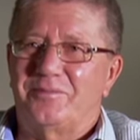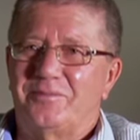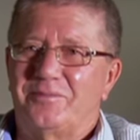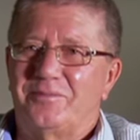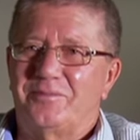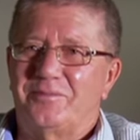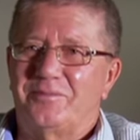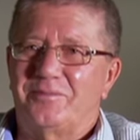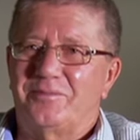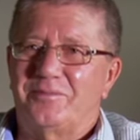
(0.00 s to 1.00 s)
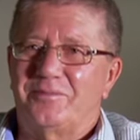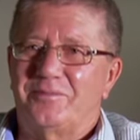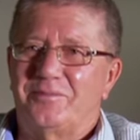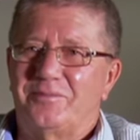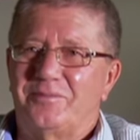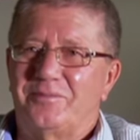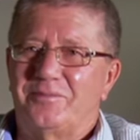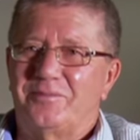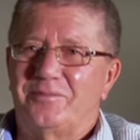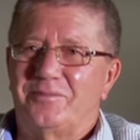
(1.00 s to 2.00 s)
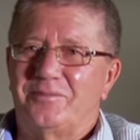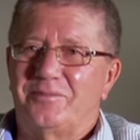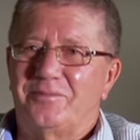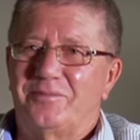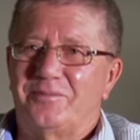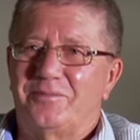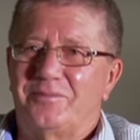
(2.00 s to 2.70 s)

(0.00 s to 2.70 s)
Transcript: The person shown says nothing.